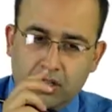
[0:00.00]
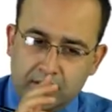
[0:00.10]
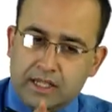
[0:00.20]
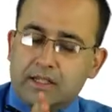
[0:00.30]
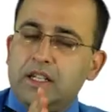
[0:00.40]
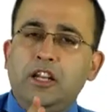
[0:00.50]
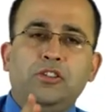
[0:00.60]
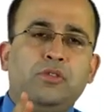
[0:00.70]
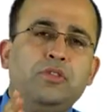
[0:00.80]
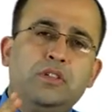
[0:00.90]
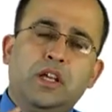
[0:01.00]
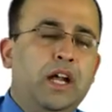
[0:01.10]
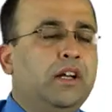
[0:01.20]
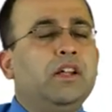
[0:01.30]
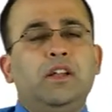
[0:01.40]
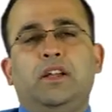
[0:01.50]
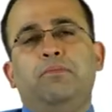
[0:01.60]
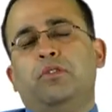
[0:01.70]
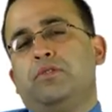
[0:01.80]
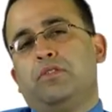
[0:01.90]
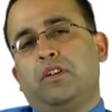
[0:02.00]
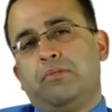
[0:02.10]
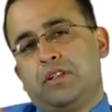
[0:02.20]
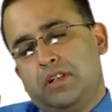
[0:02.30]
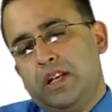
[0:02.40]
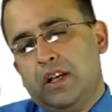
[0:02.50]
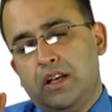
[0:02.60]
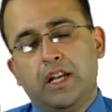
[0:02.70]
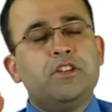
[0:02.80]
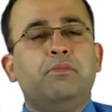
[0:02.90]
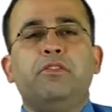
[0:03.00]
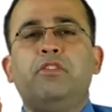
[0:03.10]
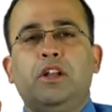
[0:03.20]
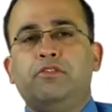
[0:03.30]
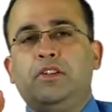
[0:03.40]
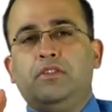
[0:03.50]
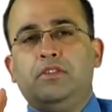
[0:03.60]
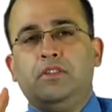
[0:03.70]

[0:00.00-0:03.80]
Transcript: The stain used under immunohistochemistry, HMB45.